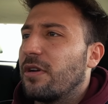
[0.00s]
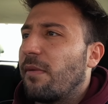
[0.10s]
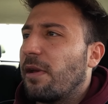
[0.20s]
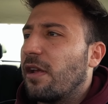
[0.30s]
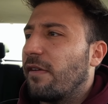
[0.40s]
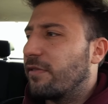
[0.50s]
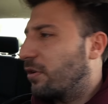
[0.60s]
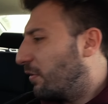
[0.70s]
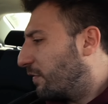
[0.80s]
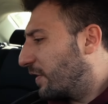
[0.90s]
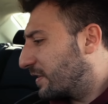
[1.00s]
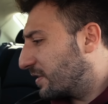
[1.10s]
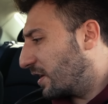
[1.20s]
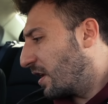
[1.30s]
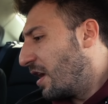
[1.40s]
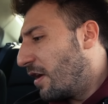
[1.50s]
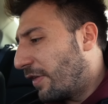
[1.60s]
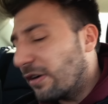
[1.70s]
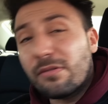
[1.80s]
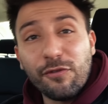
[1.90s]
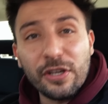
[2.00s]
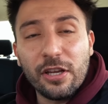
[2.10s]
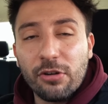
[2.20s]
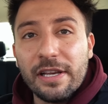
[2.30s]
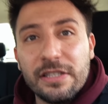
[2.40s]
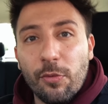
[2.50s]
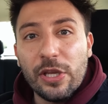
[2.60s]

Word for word: I might have to go fix it. That was freaking crazy.